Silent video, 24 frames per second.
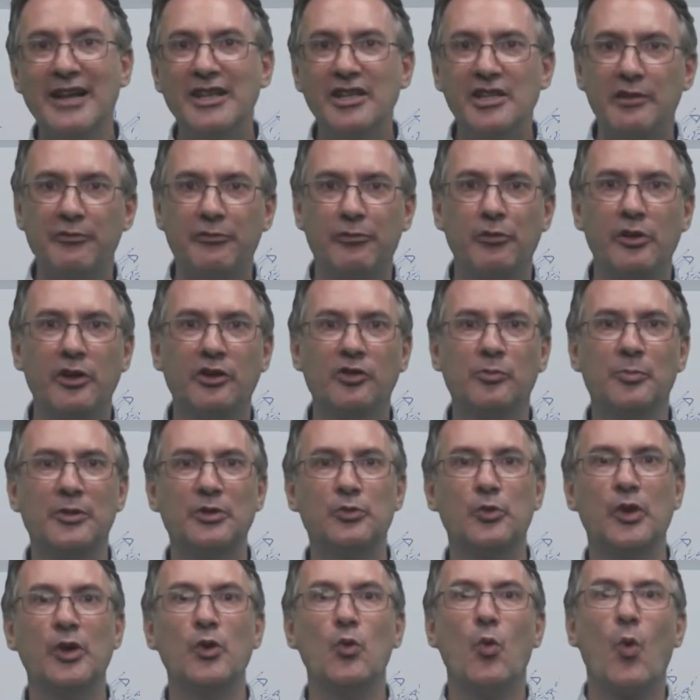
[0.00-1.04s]
difference
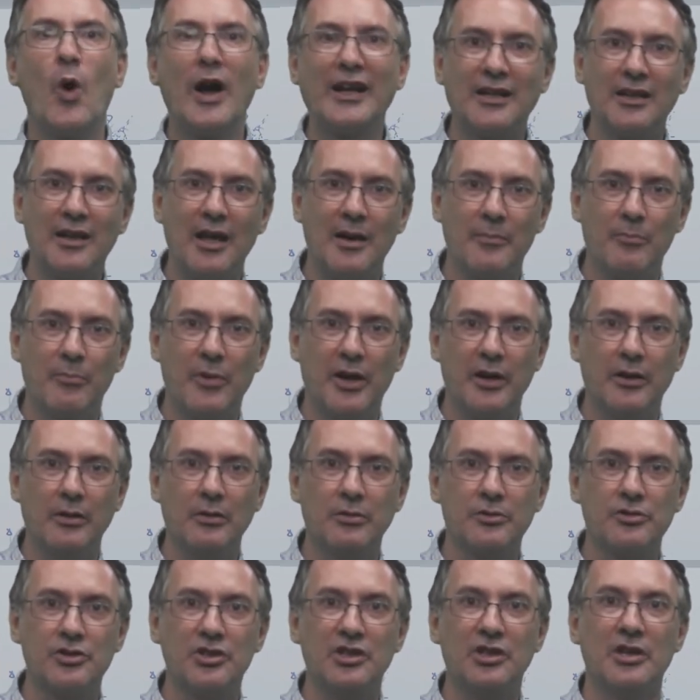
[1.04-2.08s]
between wet lab
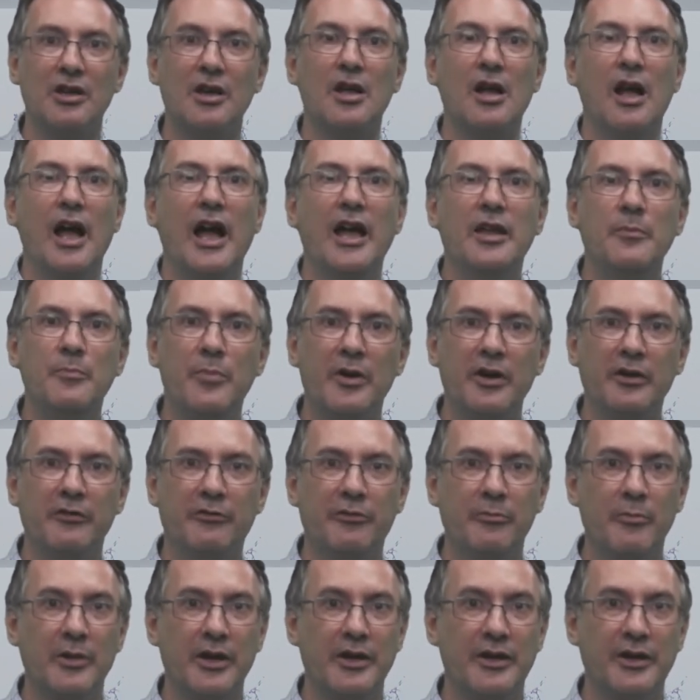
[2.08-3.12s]
biology and
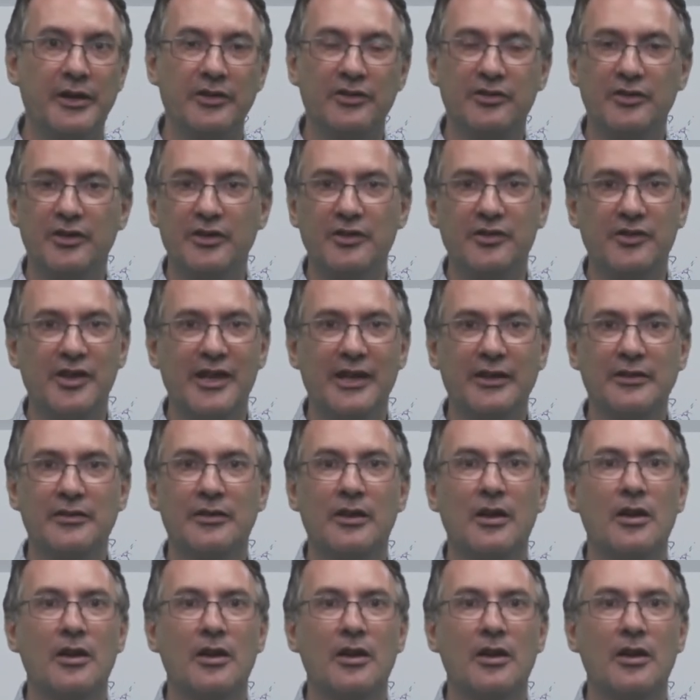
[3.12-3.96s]
bioinformatics is that